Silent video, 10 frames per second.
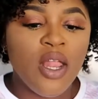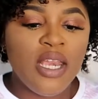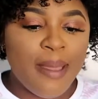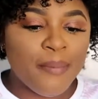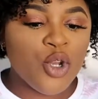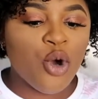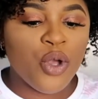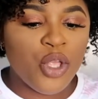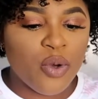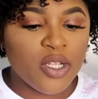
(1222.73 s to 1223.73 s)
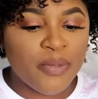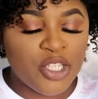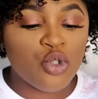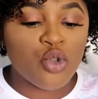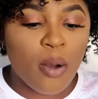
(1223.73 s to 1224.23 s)
Let me know what you want me
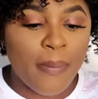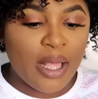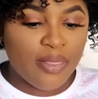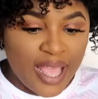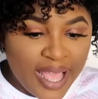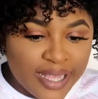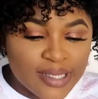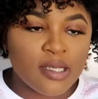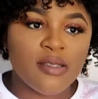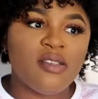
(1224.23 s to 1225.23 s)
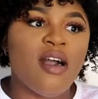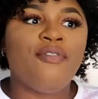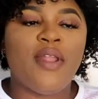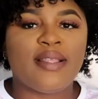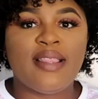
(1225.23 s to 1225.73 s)
to talk about next and
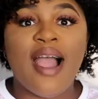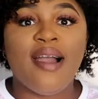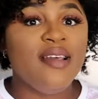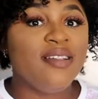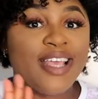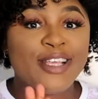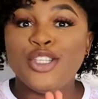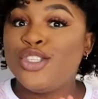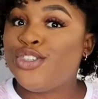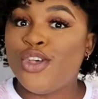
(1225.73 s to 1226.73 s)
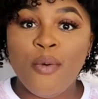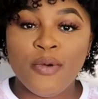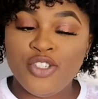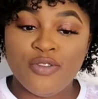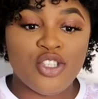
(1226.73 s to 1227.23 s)
stuff like that. Thank you so
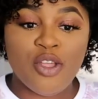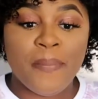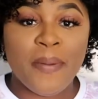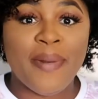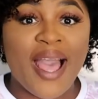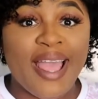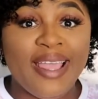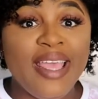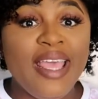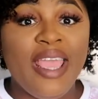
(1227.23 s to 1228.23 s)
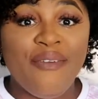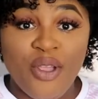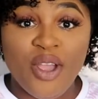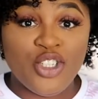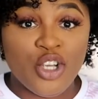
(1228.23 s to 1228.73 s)
much for stopping by. If
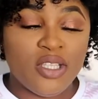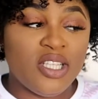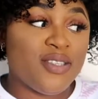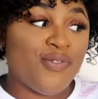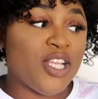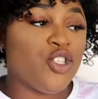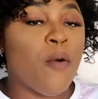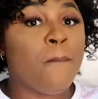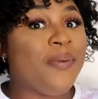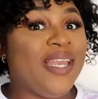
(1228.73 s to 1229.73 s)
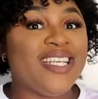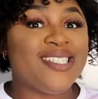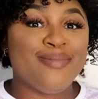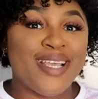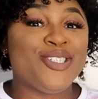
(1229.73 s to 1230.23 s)
you enjoyed this video,
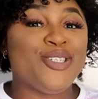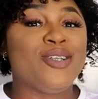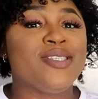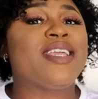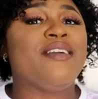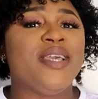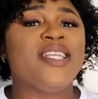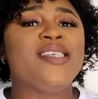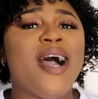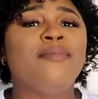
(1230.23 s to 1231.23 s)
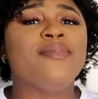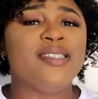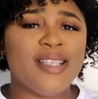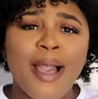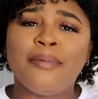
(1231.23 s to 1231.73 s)
please make sure to give me a
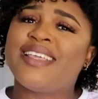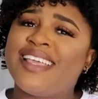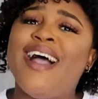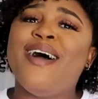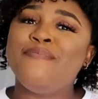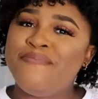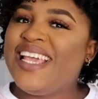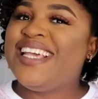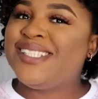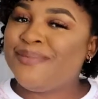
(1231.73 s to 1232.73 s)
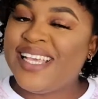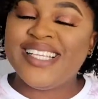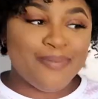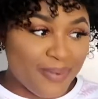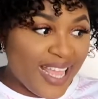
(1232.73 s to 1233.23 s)
thumbs up, girl. Please,
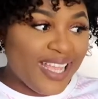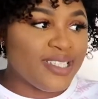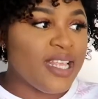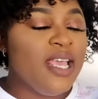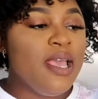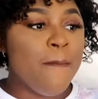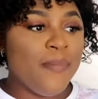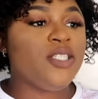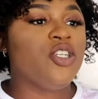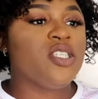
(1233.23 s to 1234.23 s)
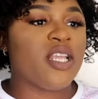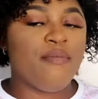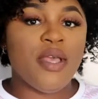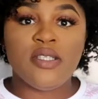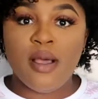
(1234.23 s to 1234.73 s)
please, please make sure to give
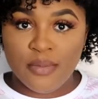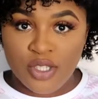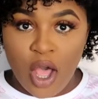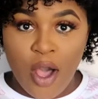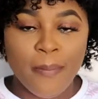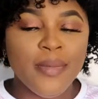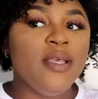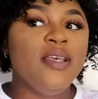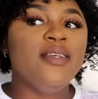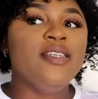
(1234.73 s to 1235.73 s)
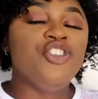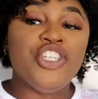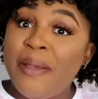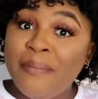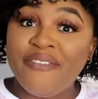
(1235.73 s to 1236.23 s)
me a thumbs up.
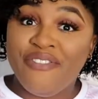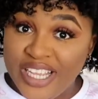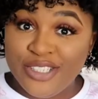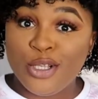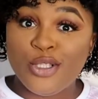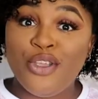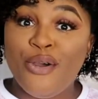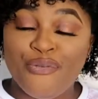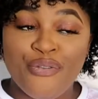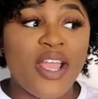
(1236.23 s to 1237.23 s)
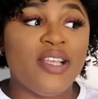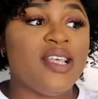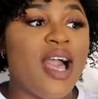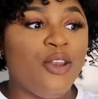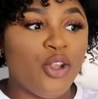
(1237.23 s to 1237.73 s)
Share my video to your friends
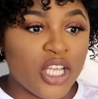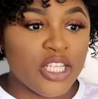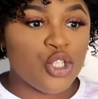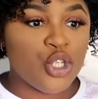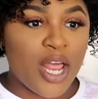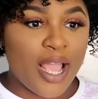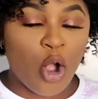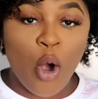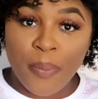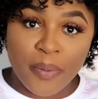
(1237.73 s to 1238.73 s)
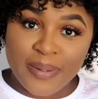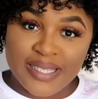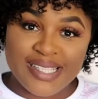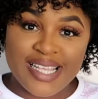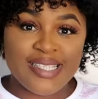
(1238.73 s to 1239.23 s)
that are looking to like open
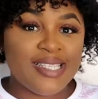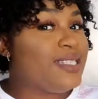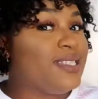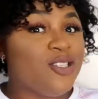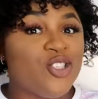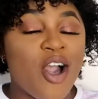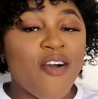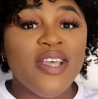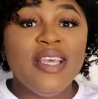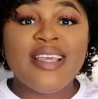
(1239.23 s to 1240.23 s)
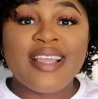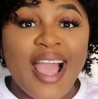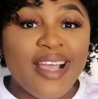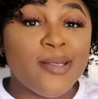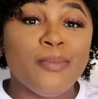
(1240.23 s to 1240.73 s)
businesses and stuff.
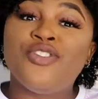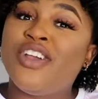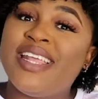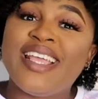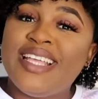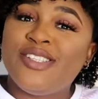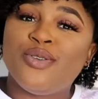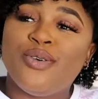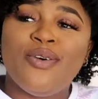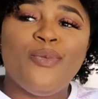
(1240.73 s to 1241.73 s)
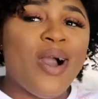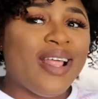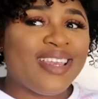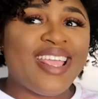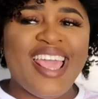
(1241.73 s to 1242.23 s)
Guys, I'm trying to get to
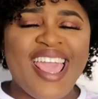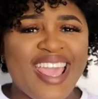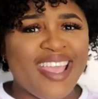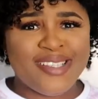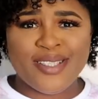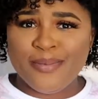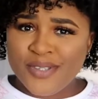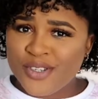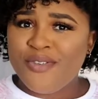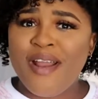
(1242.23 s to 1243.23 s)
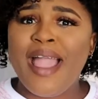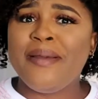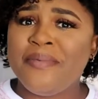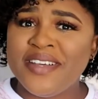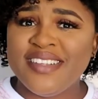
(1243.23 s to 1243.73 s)
one K
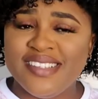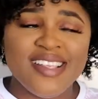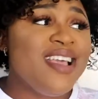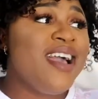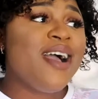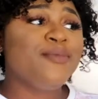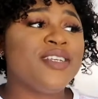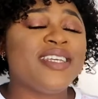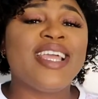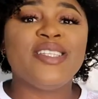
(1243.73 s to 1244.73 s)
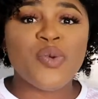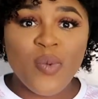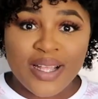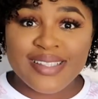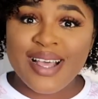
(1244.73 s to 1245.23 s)
subscribers. I'm trying to get to
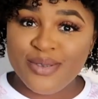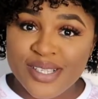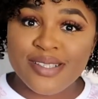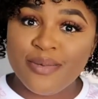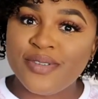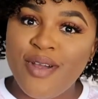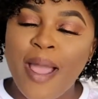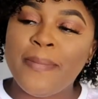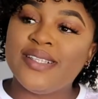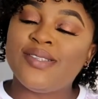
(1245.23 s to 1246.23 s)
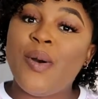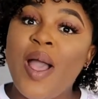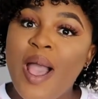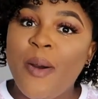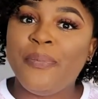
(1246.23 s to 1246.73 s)
one thousand subscribers, so
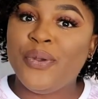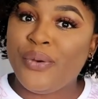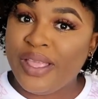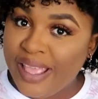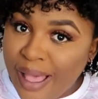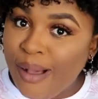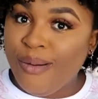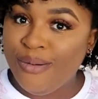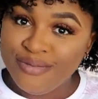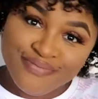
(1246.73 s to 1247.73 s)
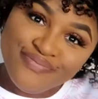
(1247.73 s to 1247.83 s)
help your girl.